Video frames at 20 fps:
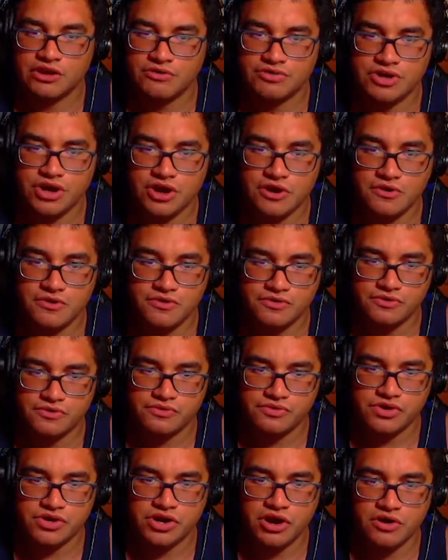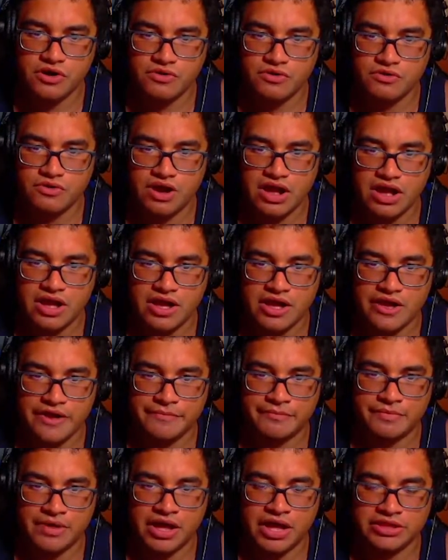no
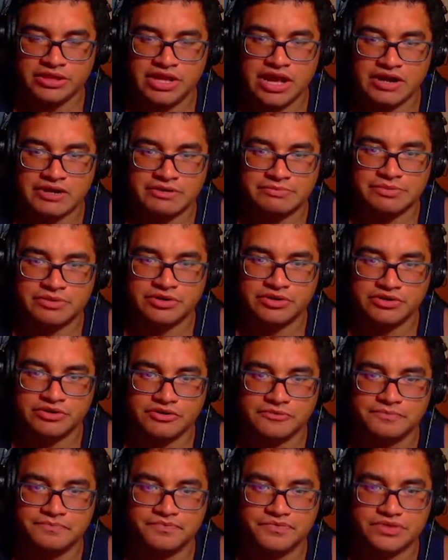unlockable